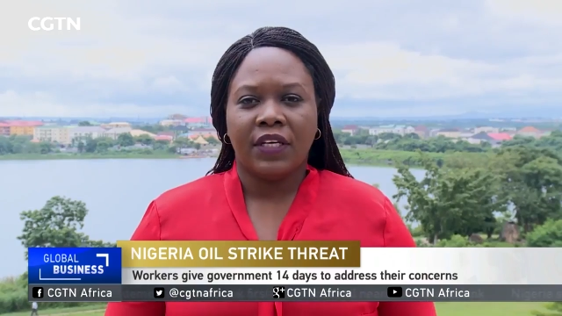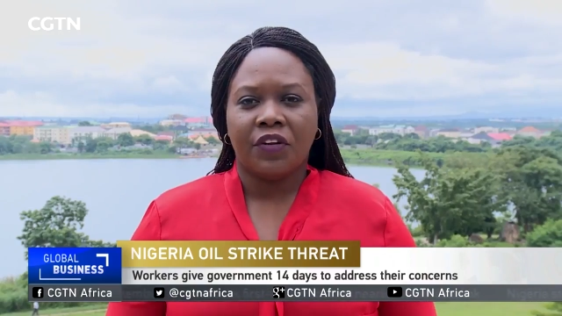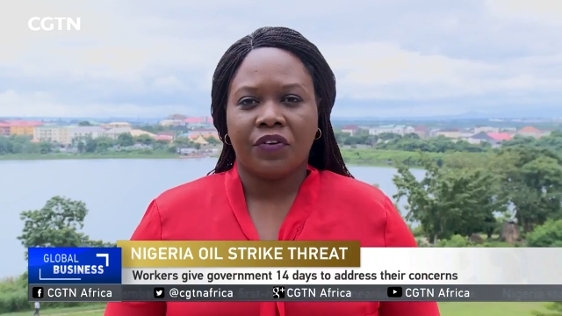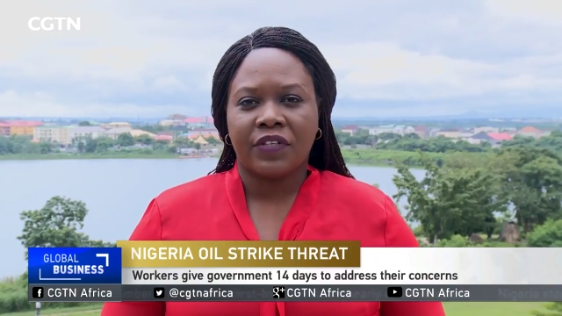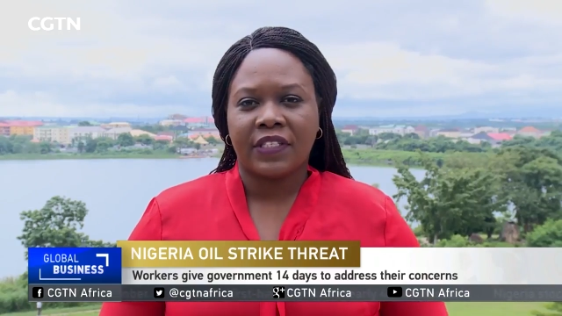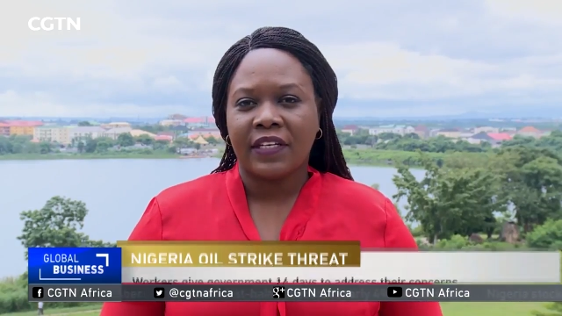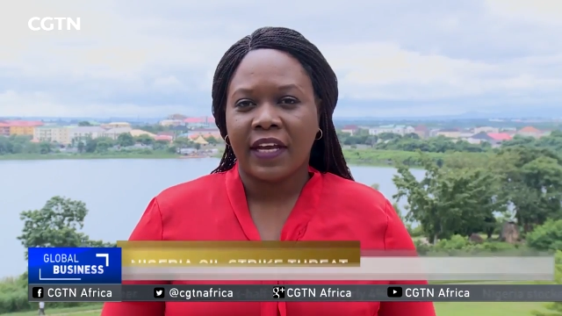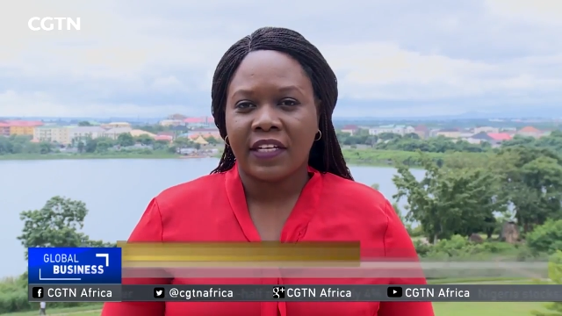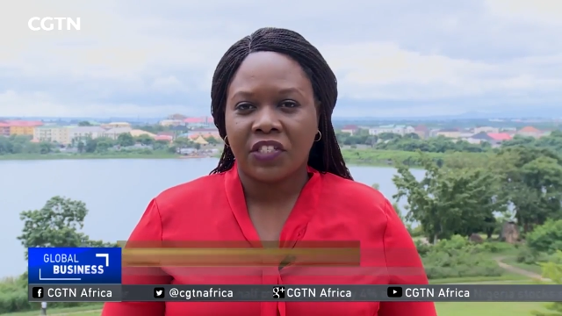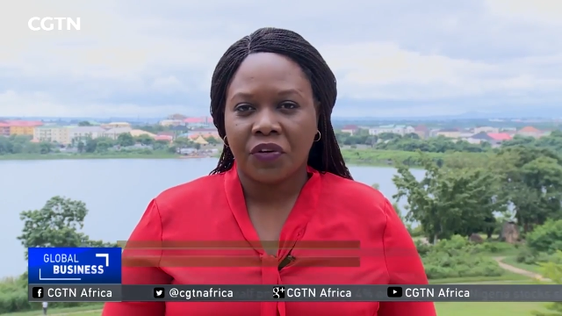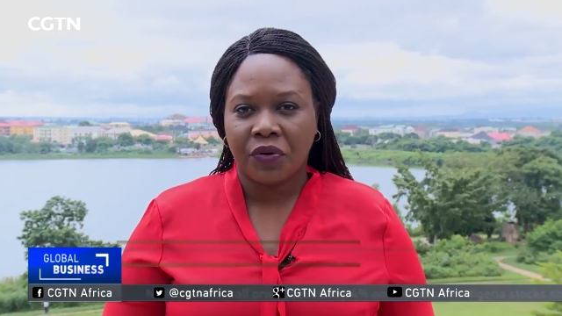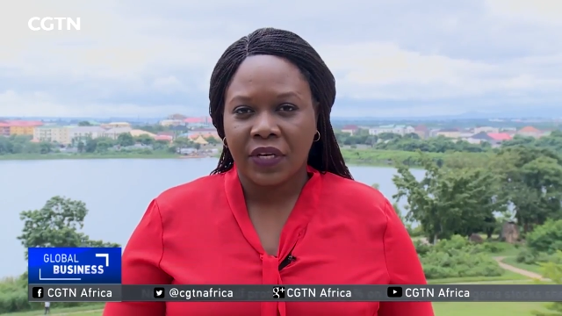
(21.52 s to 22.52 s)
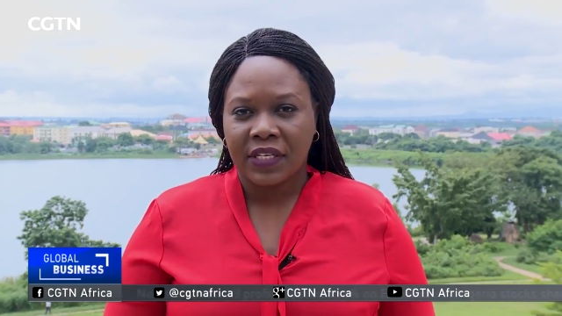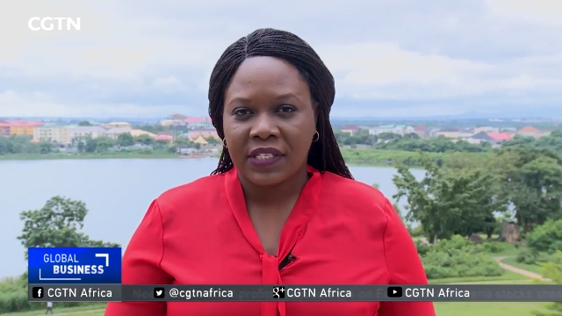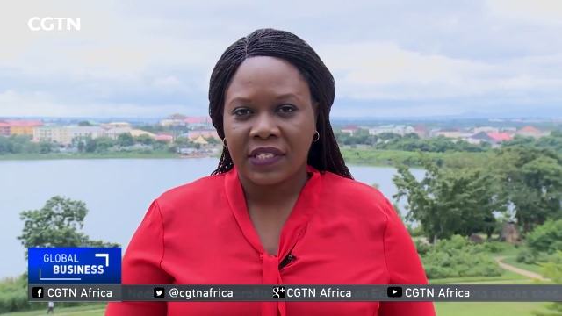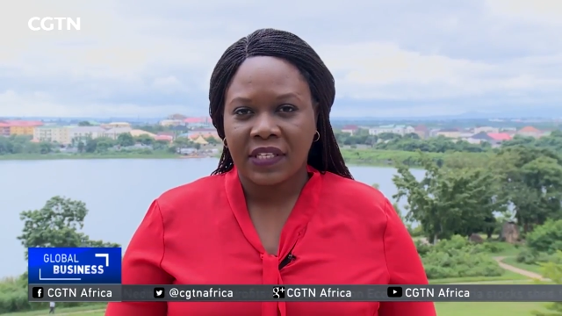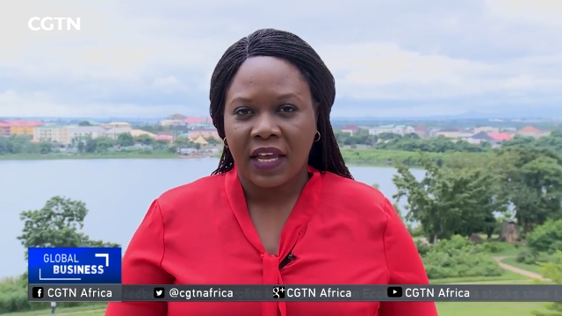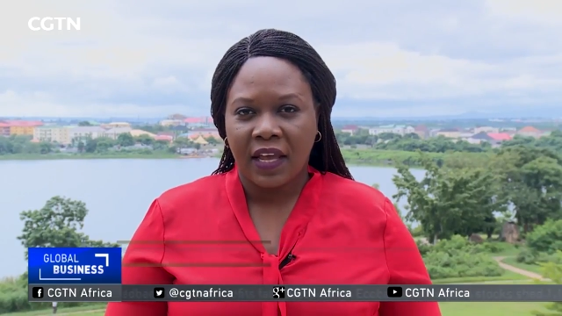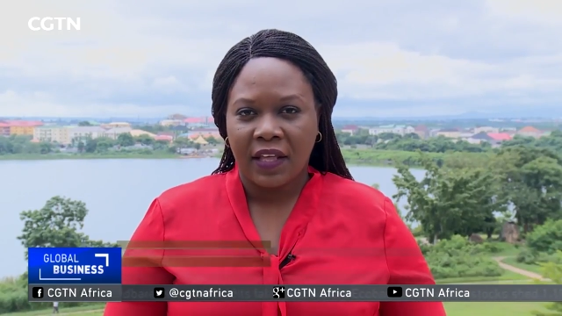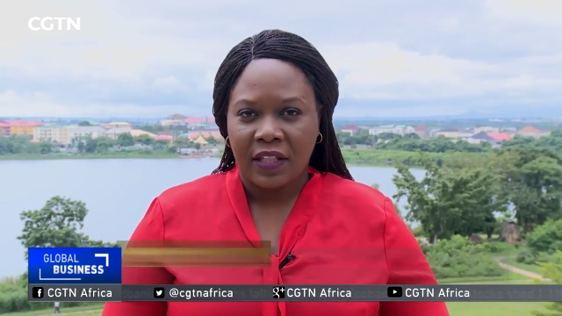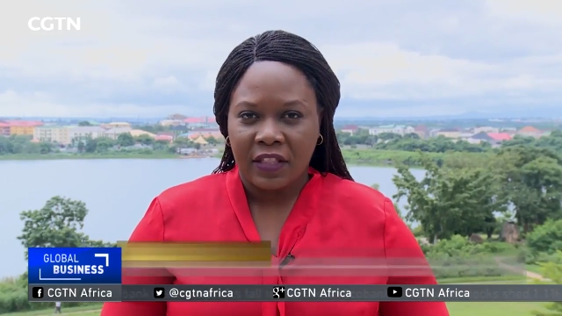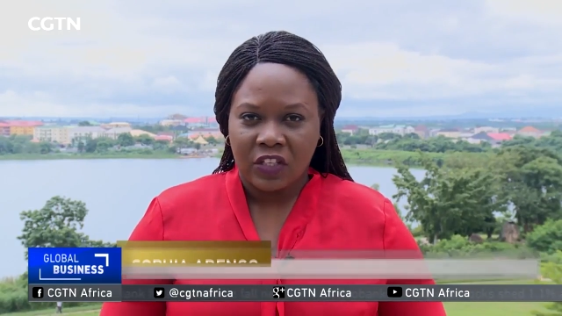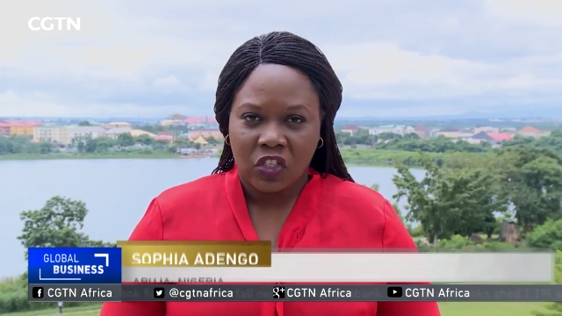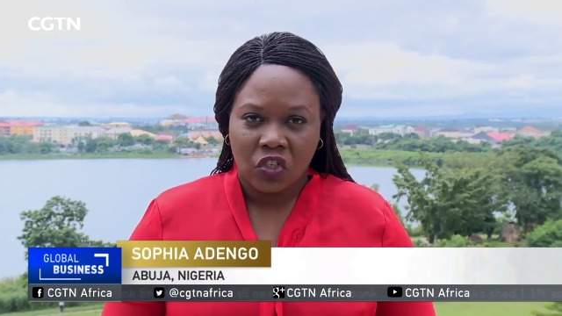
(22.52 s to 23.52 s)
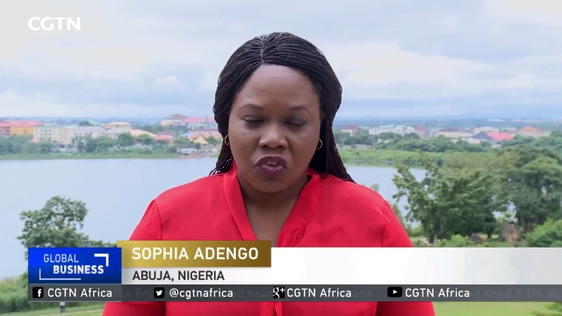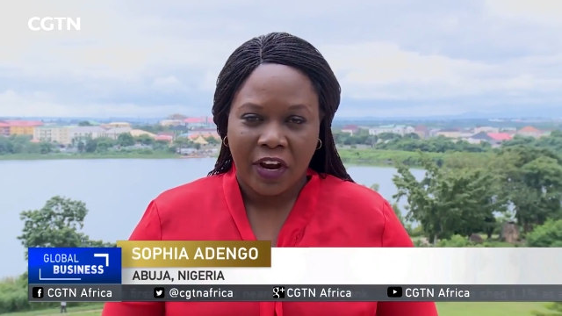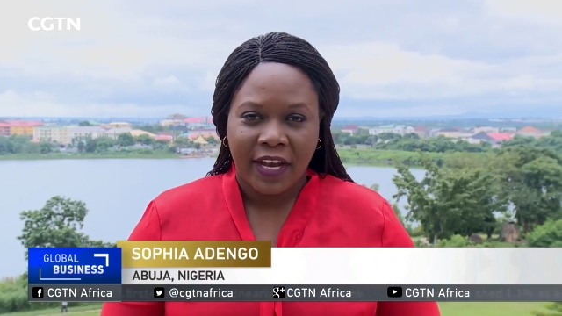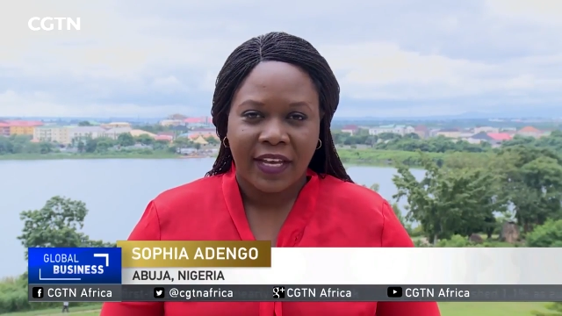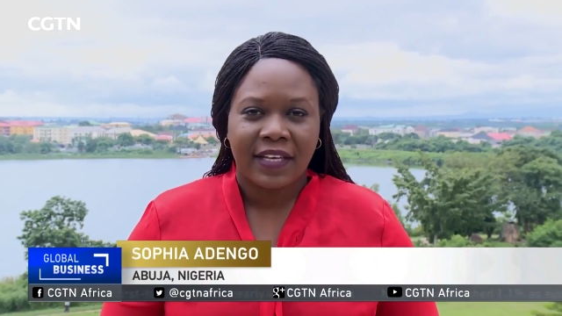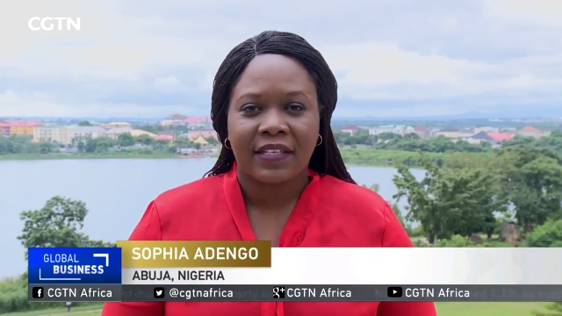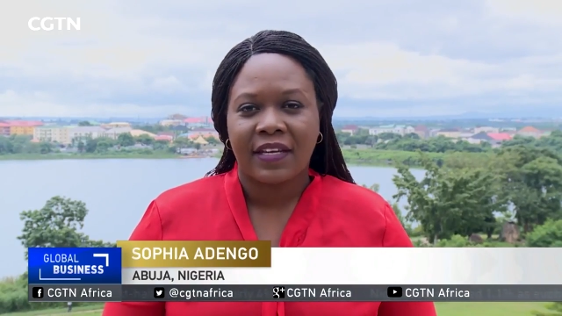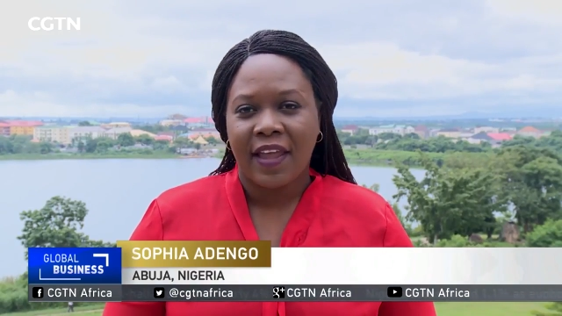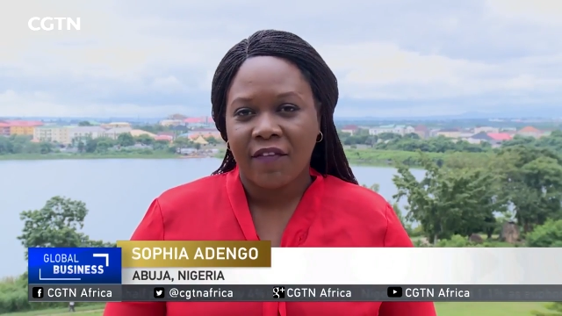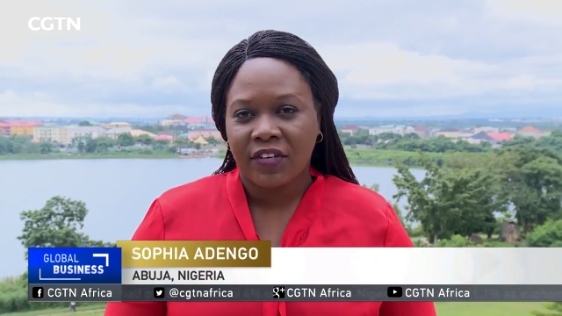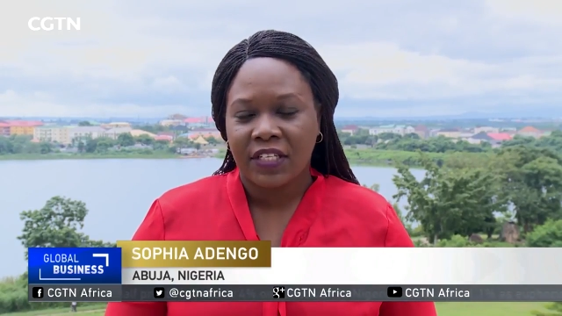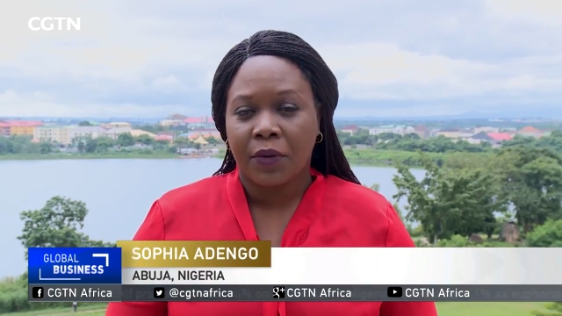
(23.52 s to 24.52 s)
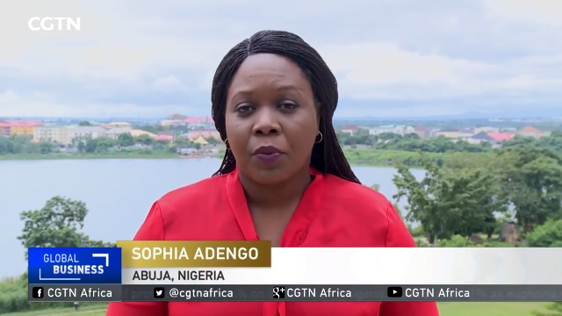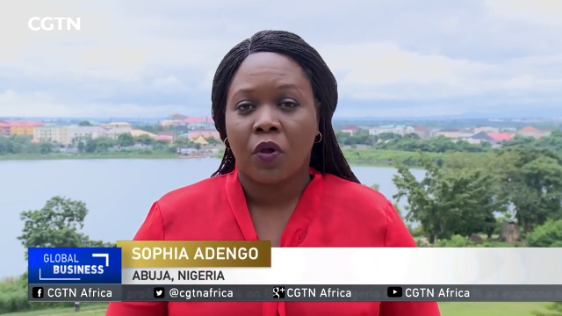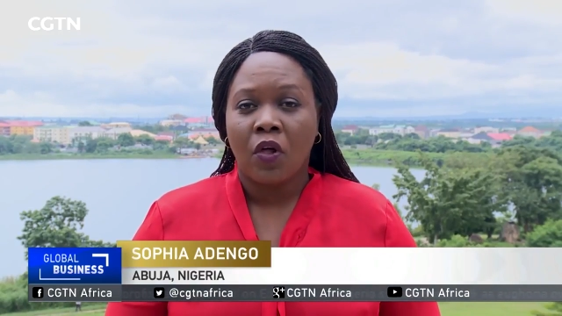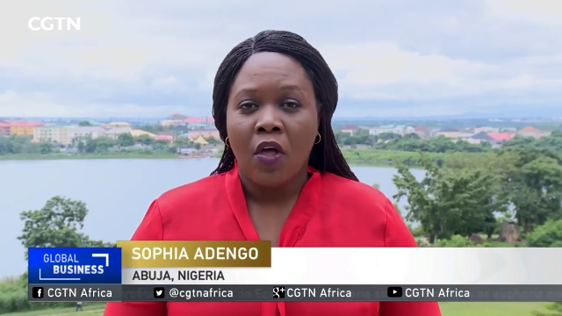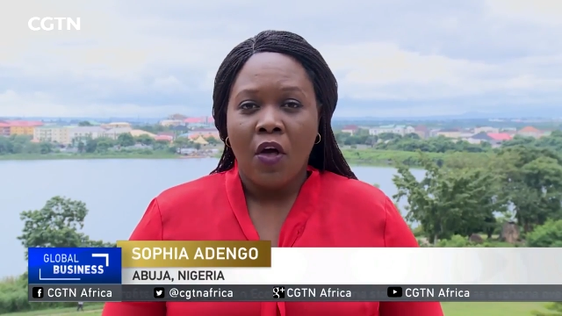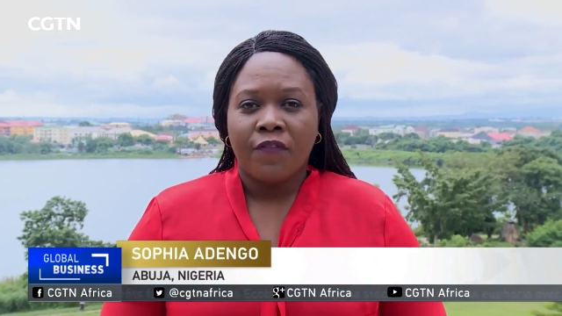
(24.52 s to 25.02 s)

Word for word: leaders in Nigeria say the strike is inevitable